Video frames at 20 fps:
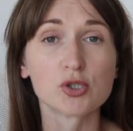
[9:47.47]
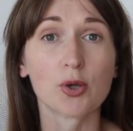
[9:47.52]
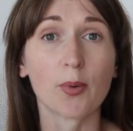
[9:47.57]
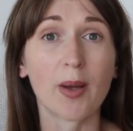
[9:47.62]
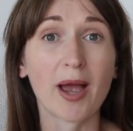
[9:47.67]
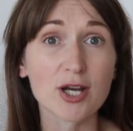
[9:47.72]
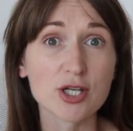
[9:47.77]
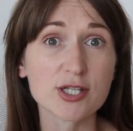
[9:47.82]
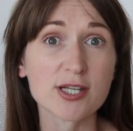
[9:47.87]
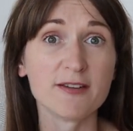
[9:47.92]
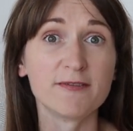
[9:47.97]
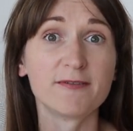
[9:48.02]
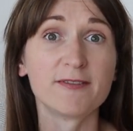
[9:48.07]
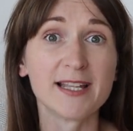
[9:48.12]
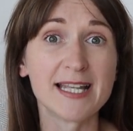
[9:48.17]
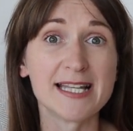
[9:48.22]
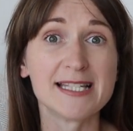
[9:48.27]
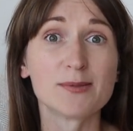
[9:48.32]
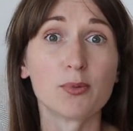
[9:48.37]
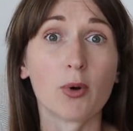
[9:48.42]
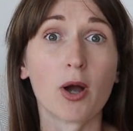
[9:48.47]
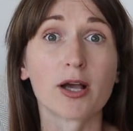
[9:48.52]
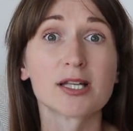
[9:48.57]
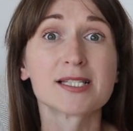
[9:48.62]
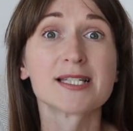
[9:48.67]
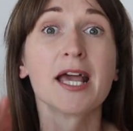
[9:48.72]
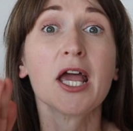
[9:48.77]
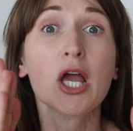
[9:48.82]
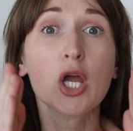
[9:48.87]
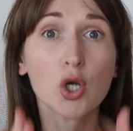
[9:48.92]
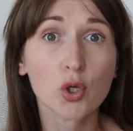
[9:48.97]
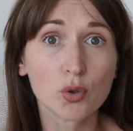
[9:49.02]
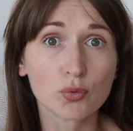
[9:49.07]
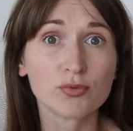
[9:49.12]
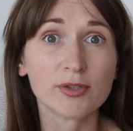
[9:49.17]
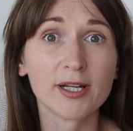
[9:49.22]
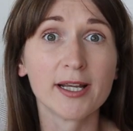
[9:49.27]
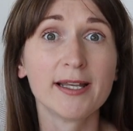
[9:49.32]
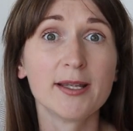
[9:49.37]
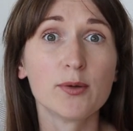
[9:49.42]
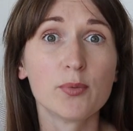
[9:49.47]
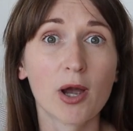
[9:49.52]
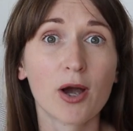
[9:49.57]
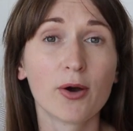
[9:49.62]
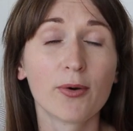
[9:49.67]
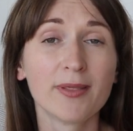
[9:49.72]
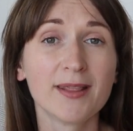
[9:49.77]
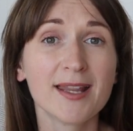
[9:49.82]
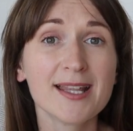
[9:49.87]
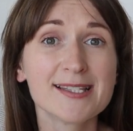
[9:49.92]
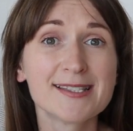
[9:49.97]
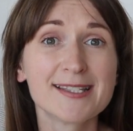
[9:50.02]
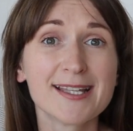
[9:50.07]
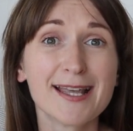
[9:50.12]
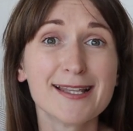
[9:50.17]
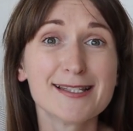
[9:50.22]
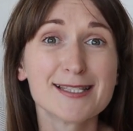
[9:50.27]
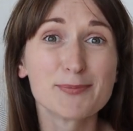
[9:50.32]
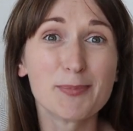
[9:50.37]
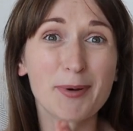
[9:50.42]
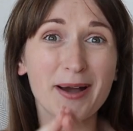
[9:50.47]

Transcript: So actually fleece works really well in this sense.